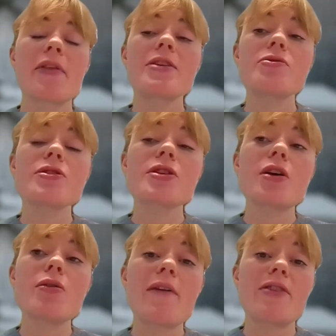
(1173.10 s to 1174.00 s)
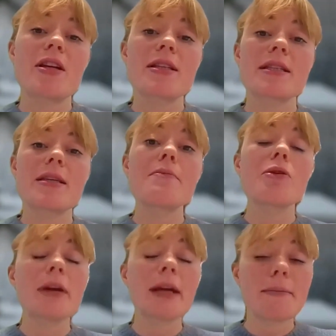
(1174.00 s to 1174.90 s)
There's also evidence that
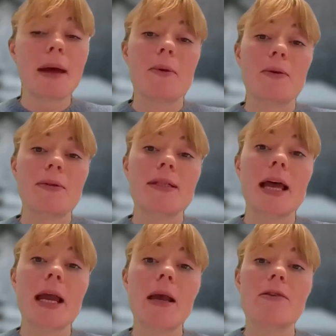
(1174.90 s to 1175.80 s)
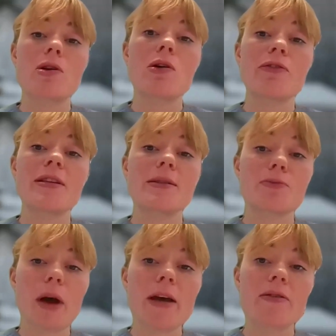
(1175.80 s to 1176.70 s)
marine mammals like dolphins
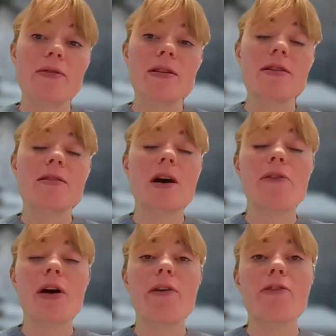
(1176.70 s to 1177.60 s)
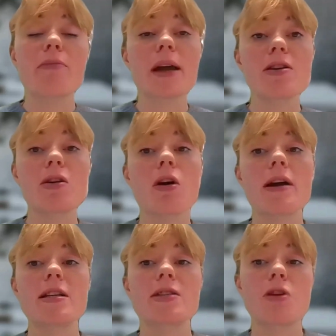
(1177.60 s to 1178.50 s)
and whales suffer from
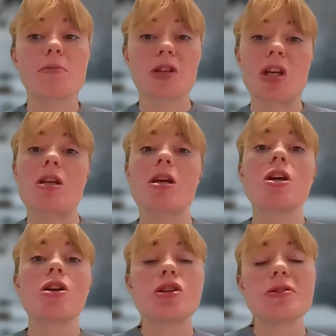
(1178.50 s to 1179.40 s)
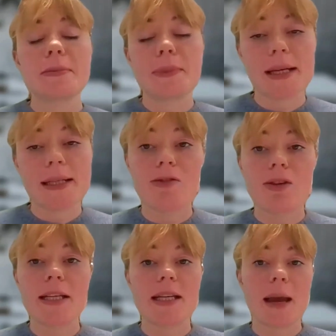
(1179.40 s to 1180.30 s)
endocrine disruption due to
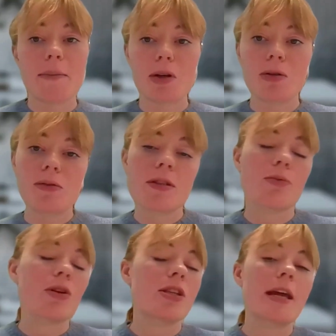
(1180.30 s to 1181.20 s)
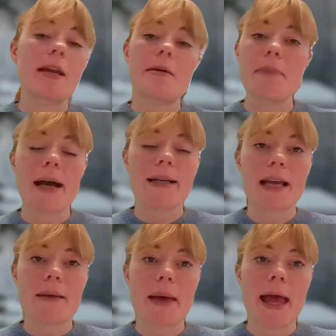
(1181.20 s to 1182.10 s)
plastic-related chemicals, which then impacts
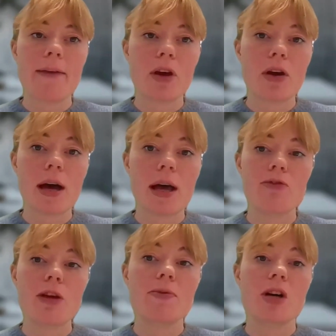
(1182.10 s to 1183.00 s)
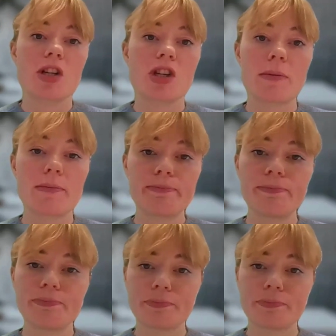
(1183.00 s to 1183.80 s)
their behavior and reproduction.